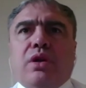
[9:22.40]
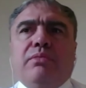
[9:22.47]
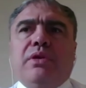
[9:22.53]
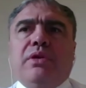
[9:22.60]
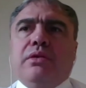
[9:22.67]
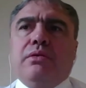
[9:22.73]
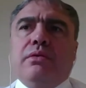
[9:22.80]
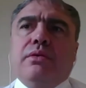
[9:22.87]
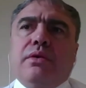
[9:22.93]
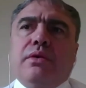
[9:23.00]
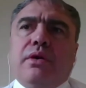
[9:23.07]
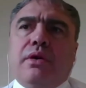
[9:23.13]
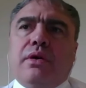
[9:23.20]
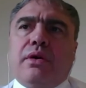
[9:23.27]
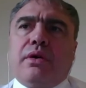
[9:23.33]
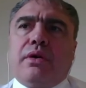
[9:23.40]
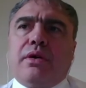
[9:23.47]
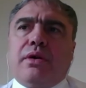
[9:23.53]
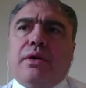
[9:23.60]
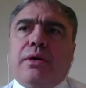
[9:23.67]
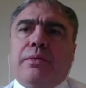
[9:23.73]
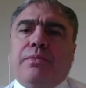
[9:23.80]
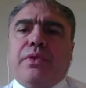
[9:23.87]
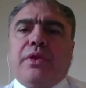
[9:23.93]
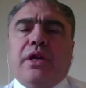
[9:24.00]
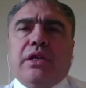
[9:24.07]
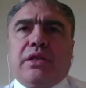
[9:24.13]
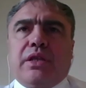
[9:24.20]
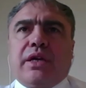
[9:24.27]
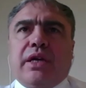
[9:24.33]
has already become, and
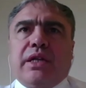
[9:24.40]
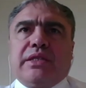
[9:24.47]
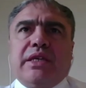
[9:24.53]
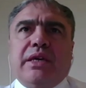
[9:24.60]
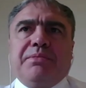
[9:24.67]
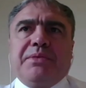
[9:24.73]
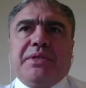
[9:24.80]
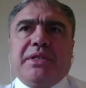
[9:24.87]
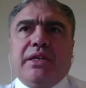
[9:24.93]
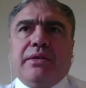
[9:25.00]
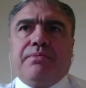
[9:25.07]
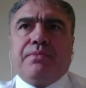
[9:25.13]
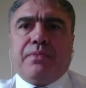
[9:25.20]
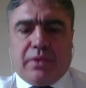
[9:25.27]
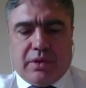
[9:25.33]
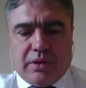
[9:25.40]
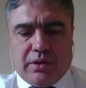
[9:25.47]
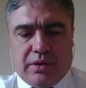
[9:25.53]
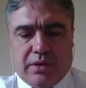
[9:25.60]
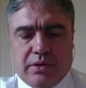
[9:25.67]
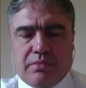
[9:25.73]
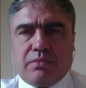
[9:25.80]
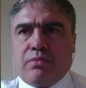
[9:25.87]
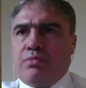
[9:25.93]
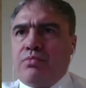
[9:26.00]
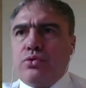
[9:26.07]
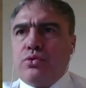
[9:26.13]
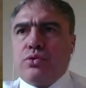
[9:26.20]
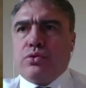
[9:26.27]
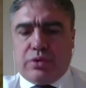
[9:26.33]
other partners
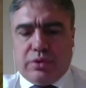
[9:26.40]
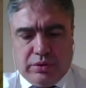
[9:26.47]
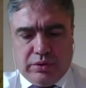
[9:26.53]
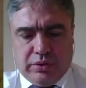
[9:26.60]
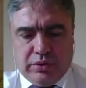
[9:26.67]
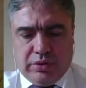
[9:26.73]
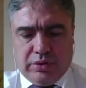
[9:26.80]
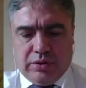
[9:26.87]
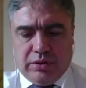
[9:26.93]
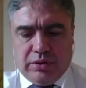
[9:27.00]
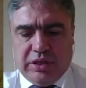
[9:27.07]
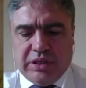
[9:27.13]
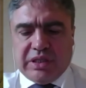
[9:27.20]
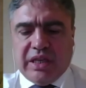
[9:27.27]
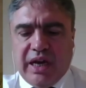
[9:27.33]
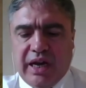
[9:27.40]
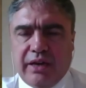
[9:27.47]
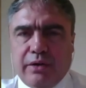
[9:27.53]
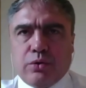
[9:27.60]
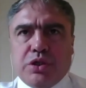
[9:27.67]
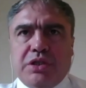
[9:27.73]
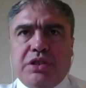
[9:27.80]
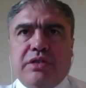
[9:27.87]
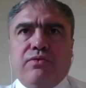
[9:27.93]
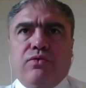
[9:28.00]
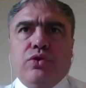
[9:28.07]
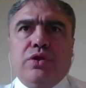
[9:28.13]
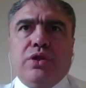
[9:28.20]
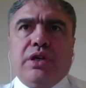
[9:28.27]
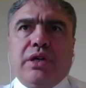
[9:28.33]
will join. It is not a
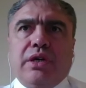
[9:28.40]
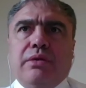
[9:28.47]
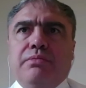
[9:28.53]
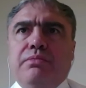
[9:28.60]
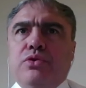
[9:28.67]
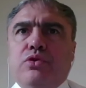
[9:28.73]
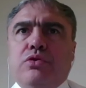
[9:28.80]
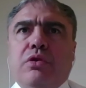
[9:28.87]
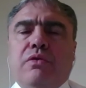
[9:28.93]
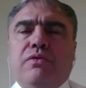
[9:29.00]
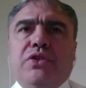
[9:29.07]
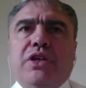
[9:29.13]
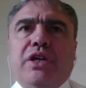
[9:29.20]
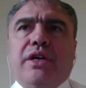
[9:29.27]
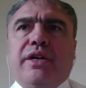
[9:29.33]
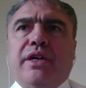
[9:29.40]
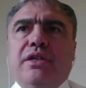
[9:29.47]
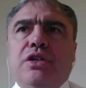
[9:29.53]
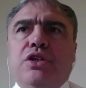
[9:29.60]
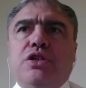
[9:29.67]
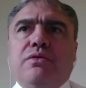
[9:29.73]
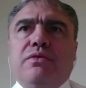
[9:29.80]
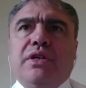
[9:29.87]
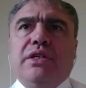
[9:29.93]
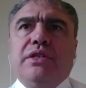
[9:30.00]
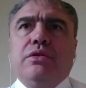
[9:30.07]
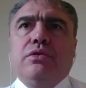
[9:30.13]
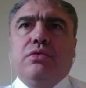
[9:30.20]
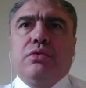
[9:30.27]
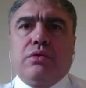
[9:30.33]
limited project.
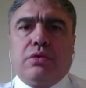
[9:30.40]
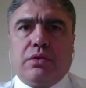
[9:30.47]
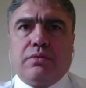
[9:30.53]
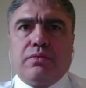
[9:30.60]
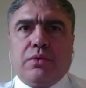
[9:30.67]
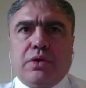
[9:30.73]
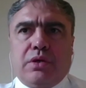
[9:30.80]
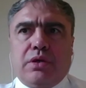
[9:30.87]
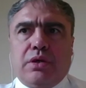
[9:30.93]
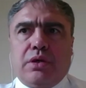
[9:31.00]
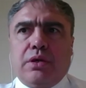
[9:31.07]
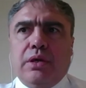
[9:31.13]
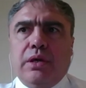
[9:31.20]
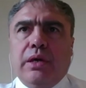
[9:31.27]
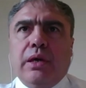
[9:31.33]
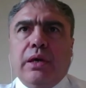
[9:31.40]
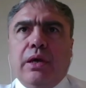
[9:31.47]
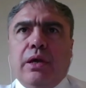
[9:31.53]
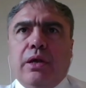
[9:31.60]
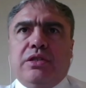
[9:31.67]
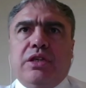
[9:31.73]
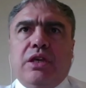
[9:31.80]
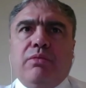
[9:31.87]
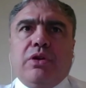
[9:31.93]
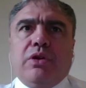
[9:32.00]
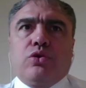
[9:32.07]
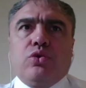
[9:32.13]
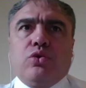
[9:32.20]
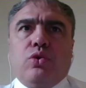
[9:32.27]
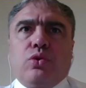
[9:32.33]
But at the moment,
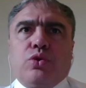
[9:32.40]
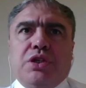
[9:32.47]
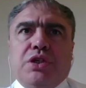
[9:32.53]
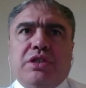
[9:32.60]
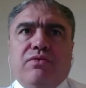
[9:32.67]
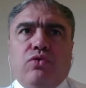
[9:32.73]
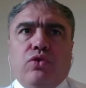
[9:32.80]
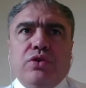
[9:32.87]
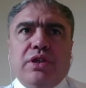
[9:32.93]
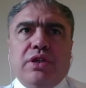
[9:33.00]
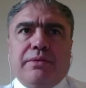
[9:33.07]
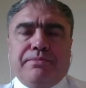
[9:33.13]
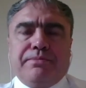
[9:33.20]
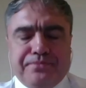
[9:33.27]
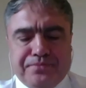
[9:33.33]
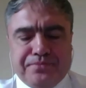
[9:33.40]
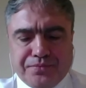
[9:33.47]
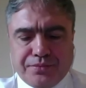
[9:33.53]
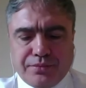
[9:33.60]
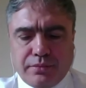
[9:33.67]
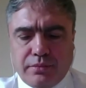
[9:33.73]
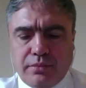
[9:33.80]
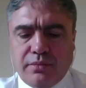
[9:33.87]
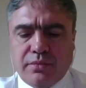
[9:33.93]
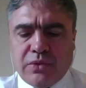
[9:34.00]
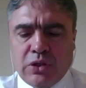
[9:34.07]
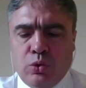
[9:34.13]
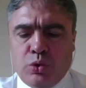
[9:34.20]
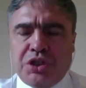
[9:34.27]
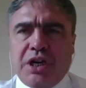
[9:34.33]
the following companies have become
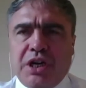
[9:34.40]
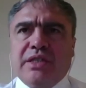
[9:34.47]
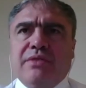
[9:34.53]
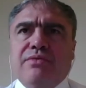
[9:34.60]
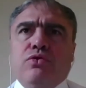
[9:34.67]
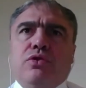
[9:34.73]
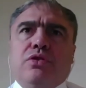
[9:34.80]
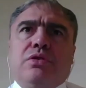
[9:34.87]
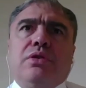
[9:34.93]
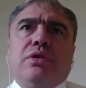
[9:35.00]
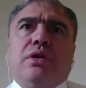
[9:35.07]
our partners.